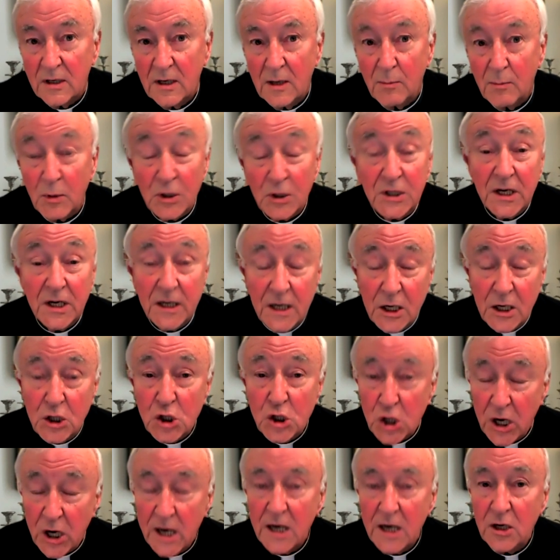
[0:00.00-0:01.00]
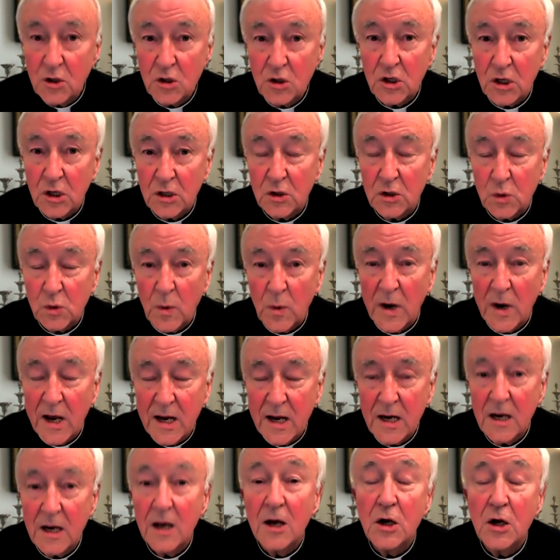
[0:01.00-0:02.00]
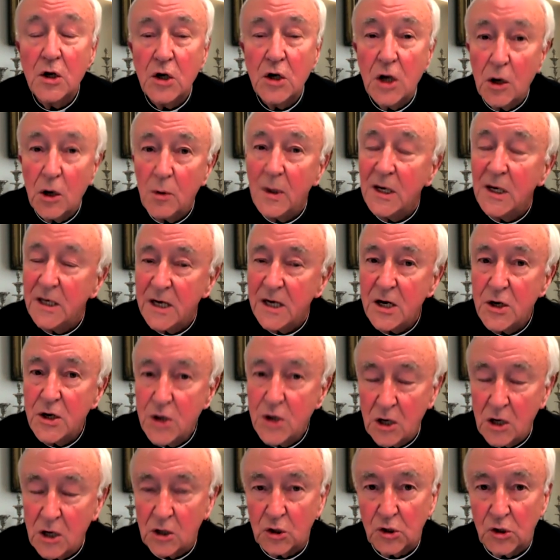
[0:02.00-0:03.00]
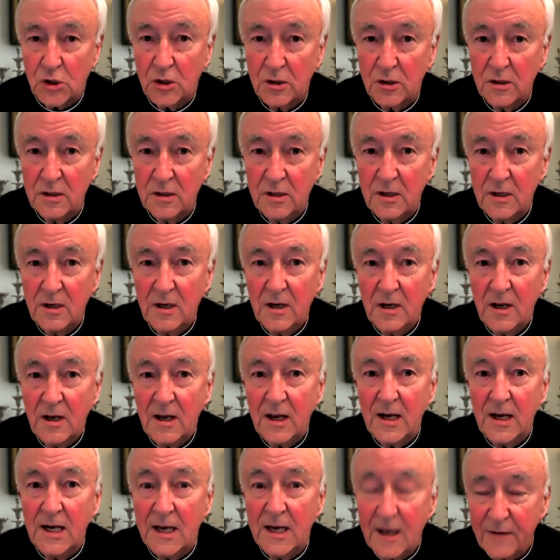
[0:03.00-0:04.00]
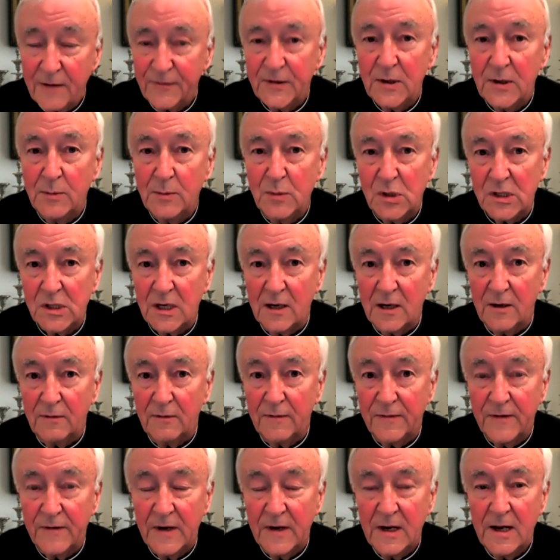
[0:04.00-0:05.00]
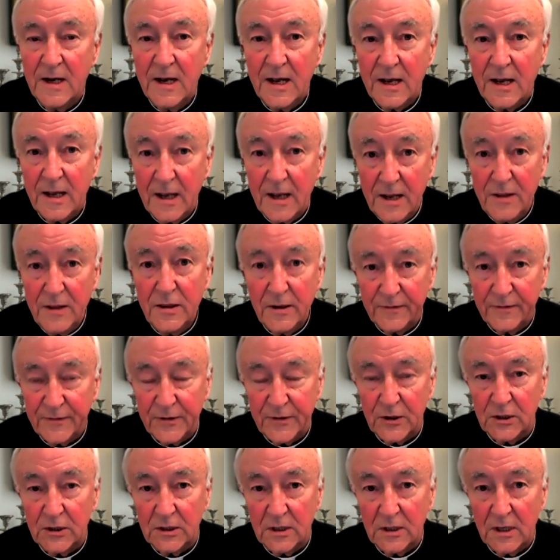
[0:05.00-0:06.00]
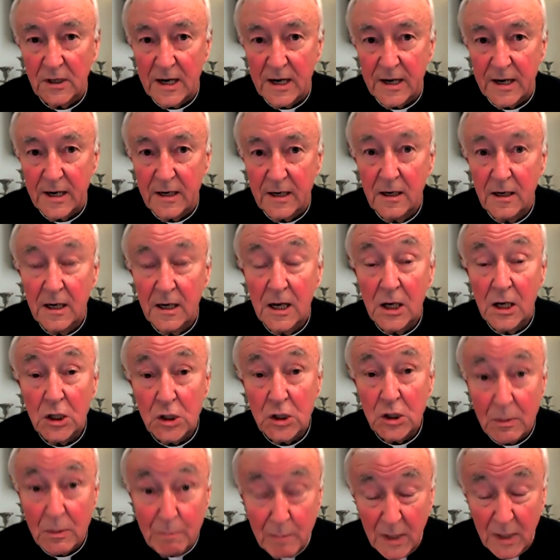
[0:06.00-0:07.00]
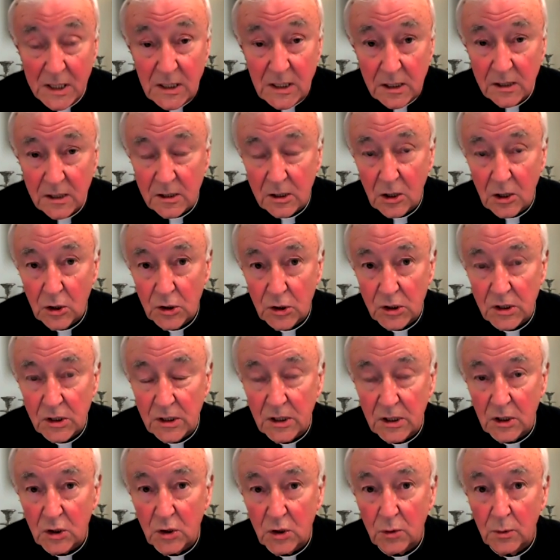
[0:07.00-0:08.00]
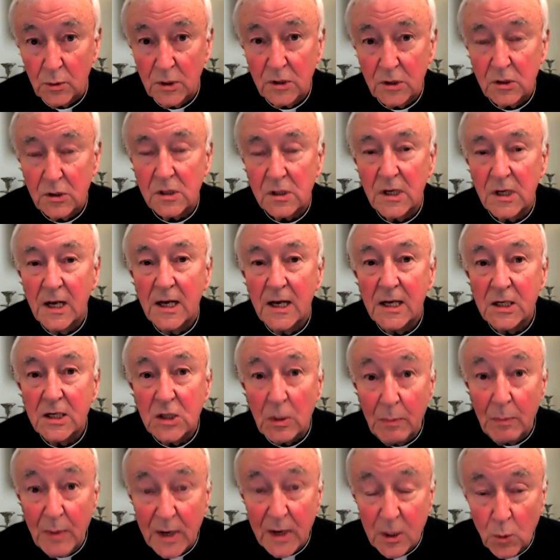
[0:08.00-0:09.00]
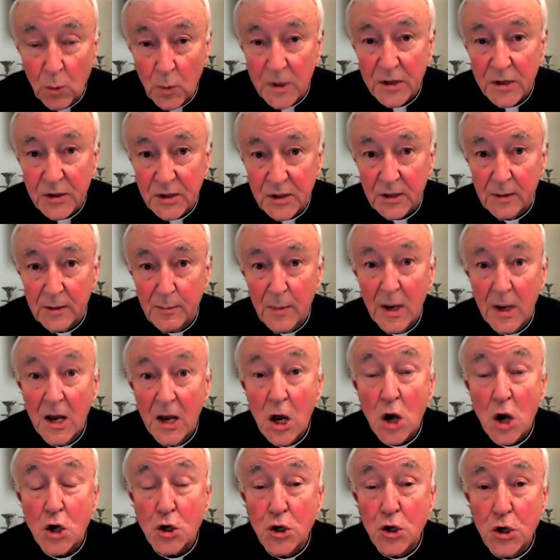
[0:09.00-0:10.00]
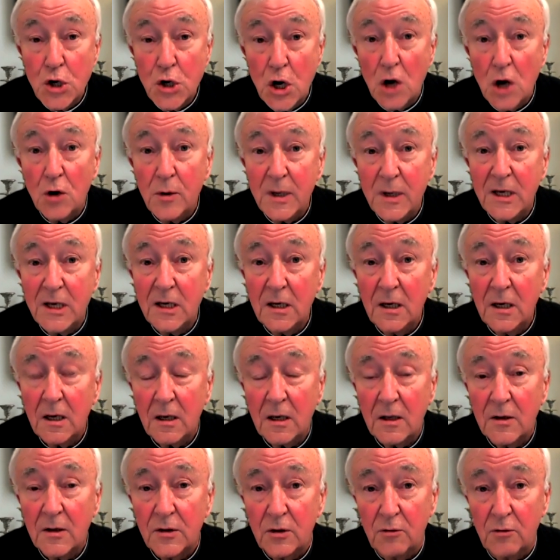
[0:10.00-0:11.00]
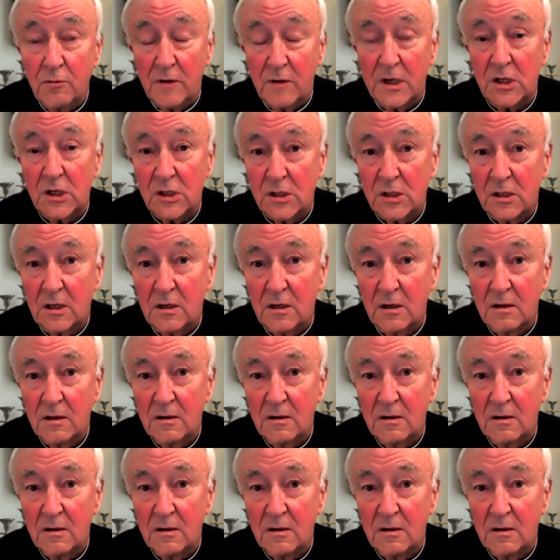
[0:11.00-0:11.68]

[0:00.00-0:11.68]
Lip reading: But did he change his way? No, he did not. He left himself in the front line to meet his constituents, to be with them, knowing the risk.